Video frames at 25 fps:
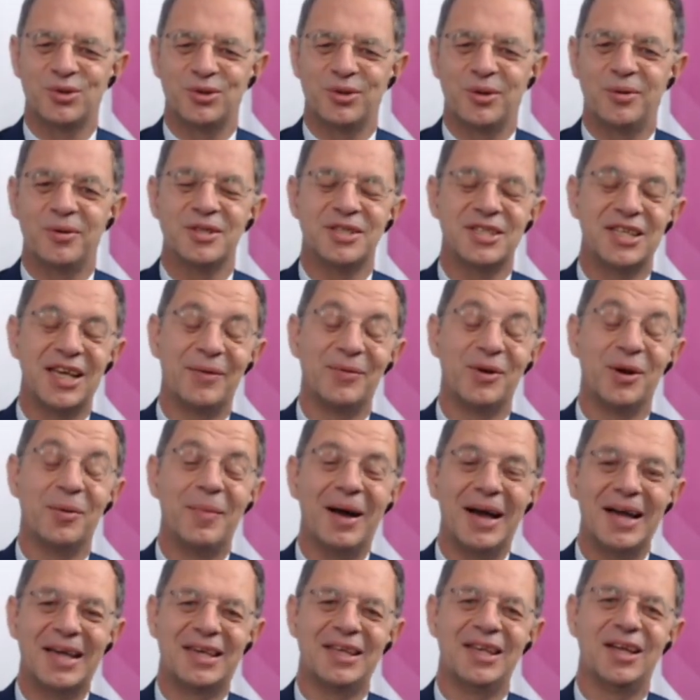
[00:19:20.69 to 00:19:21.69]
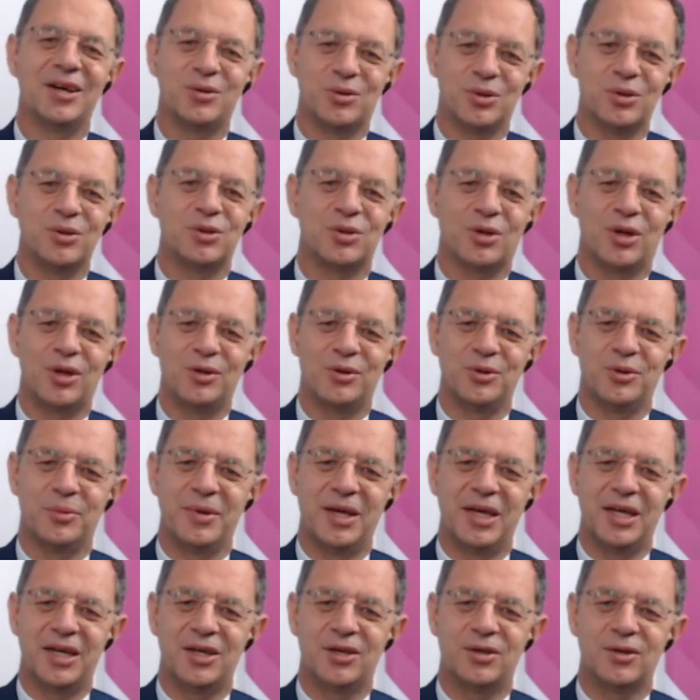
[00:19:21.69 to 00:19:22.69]
it's no longer a
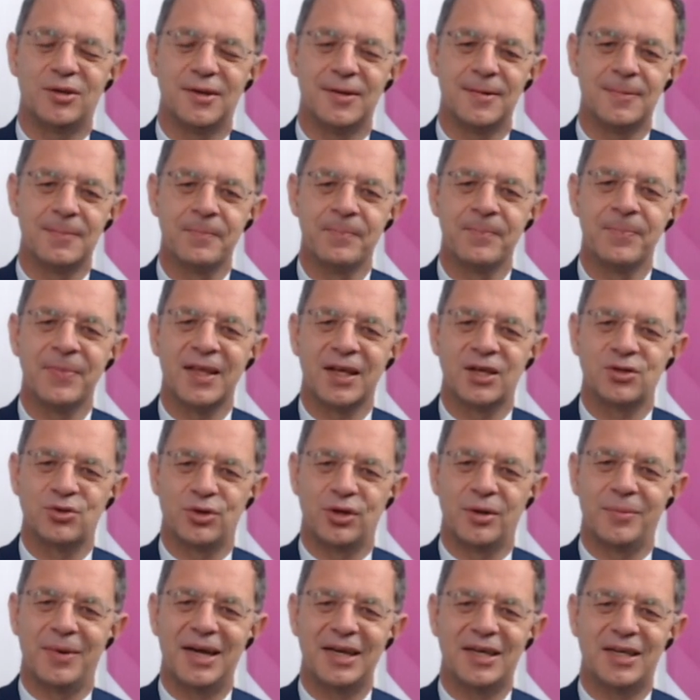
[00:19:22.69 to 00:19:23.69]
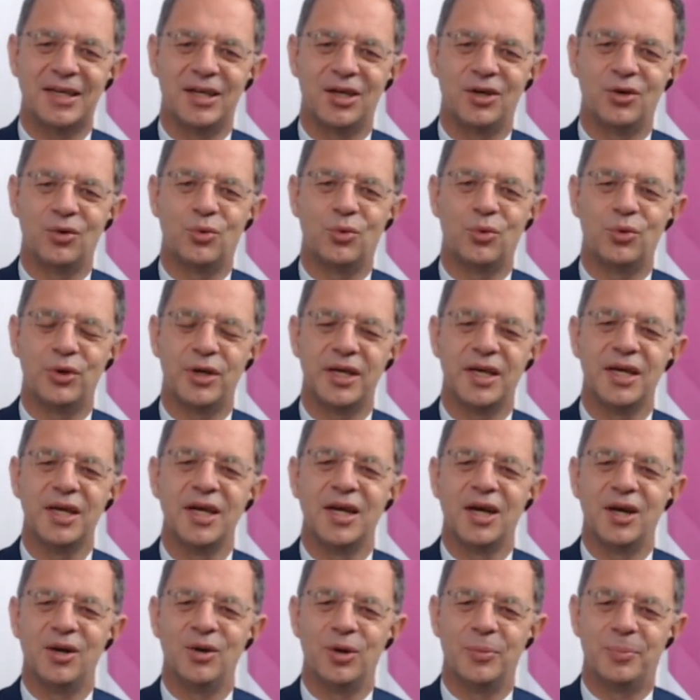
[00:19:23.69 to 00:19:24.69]
lathe, but a CNC
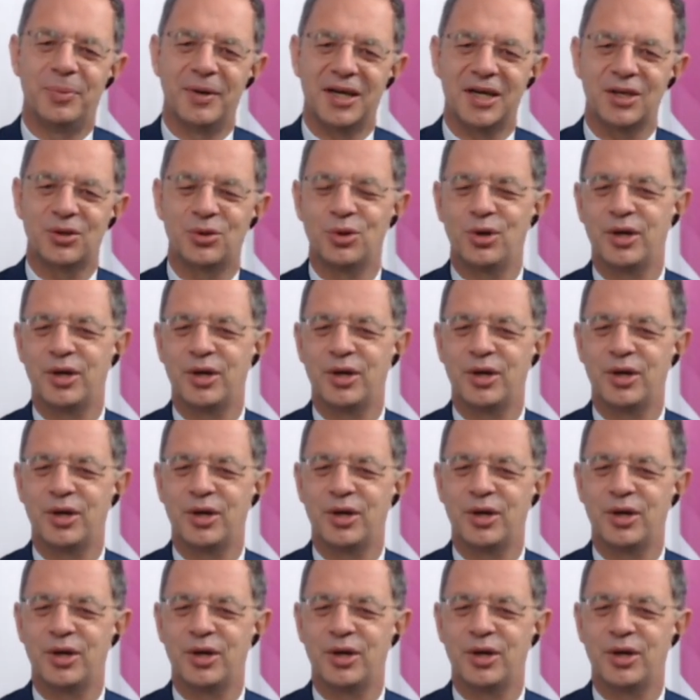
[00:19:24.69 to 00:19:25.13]
machine.